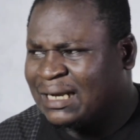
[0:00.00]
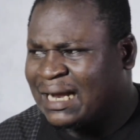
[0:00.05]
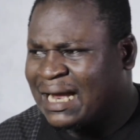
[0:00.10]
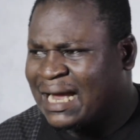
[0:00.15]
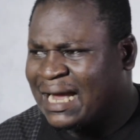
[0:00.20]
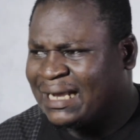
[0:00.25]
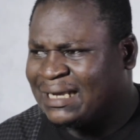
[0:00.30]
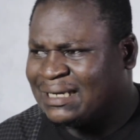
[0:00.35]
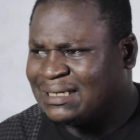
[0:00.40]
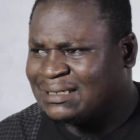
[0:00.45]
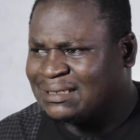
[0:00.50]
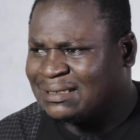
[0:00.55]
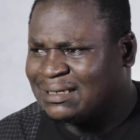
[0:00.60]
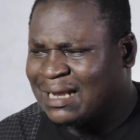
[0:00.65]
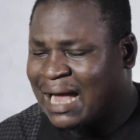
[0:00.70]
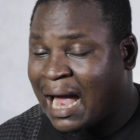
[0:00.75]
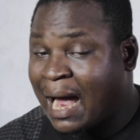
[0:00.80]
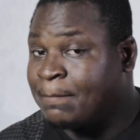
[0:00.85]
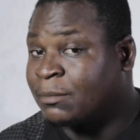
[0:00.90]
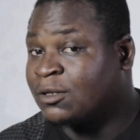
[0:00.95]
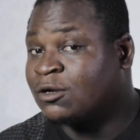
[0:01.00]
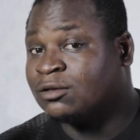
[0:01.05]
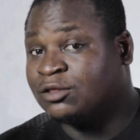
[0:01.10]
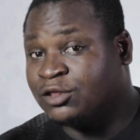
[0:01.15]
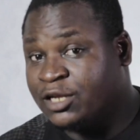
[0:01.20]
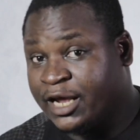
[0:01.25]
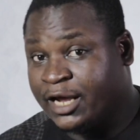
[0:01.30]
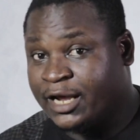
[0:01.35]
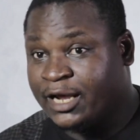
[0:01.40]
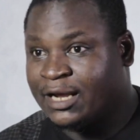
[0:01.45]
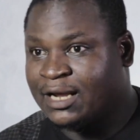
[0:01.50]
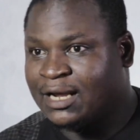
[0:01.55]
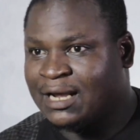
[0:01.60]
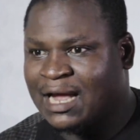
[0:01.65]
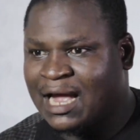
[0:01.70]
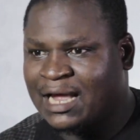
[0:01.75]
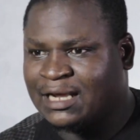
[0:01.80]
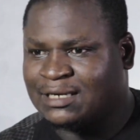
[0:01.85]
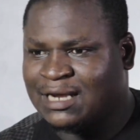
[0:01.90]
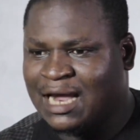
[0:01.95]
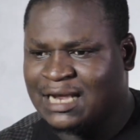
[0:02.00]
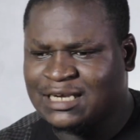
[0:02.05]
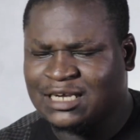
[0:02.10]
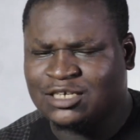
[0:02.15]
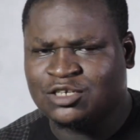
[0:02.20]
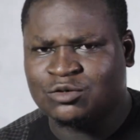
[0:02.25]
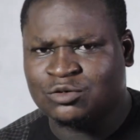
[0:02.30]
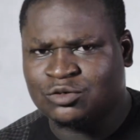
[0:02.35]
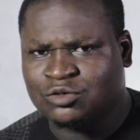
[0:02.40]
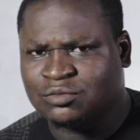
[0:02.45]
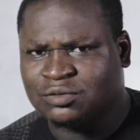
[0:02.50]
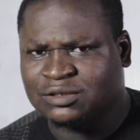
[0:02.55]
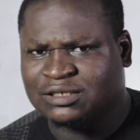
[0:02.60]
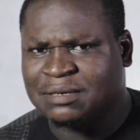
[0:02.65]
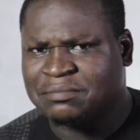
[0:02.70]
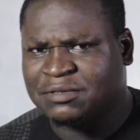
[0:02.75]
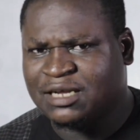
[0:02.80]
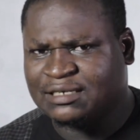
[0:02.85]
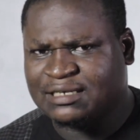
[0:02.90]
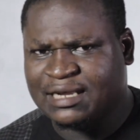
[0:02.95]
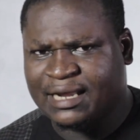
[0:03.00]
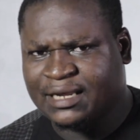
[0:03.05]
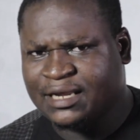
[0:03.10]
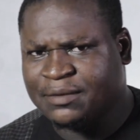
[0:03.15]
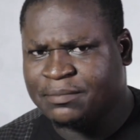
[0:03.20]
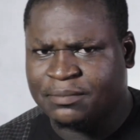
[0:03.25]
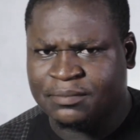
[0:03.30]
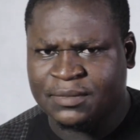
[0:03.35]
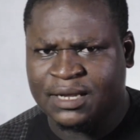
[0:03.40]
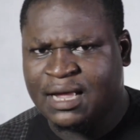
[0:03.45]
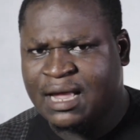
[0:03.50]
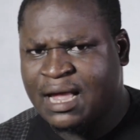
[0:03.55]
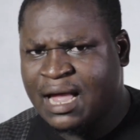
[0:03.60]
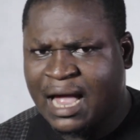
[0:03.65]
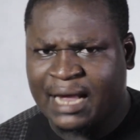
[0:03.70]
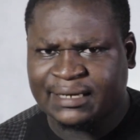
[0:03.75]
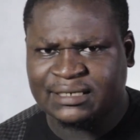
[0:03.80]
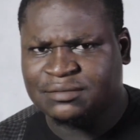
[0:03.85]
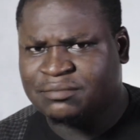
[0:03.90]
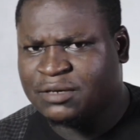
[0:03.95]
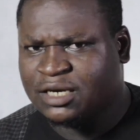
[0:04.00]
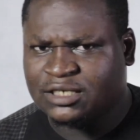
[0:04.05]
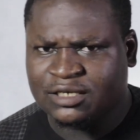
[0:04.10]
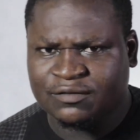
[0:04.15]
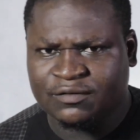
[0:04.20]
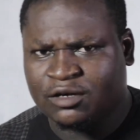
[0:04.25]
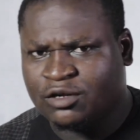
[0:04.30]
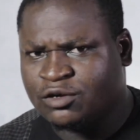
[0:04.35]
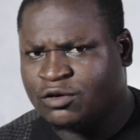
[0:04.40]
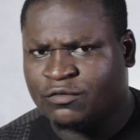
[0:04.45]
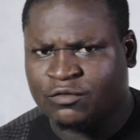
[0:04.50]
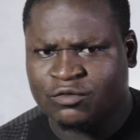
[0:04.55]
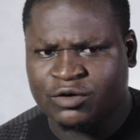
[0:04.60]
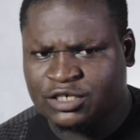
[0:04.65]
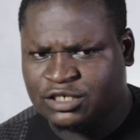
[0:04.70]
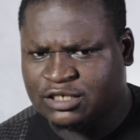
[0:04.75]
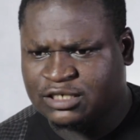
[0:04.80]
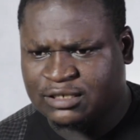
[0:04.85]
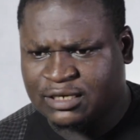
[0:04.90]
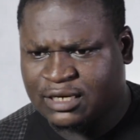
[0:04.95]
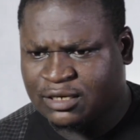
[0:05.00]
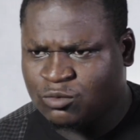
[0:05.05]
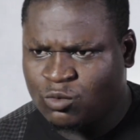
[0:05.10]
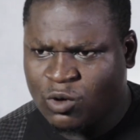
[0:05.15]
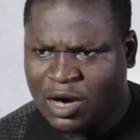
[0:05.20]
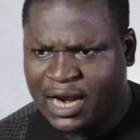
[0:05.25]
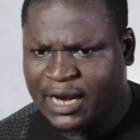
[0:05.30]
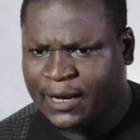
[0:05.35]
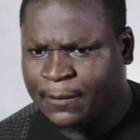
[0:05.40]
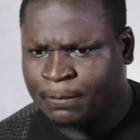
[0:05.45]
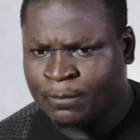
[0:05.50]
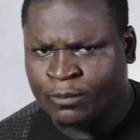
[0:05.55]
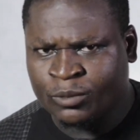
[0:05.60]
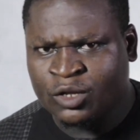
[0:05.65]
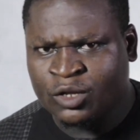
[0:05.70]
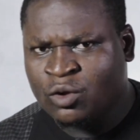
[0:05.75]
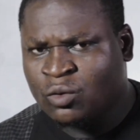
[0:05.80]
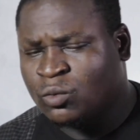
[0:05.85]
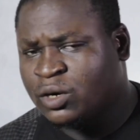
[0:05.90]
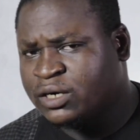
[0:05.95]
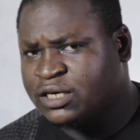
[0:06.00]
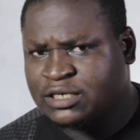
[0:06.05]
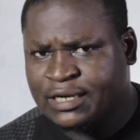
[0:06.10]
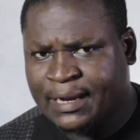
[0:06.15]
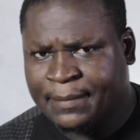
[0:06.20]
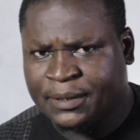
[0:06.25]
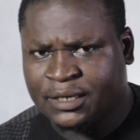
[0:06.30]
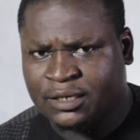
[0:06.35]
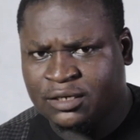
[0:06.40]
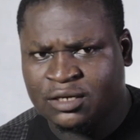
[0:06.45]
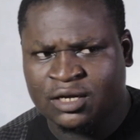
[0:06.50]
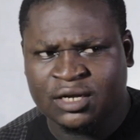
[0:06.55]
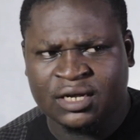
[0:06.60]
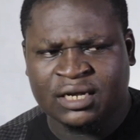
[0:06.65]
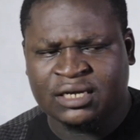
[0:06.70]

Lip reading: I'm not there. I just don't know. Sometimes I keep asking myself a lot of questions, that why, what is happening?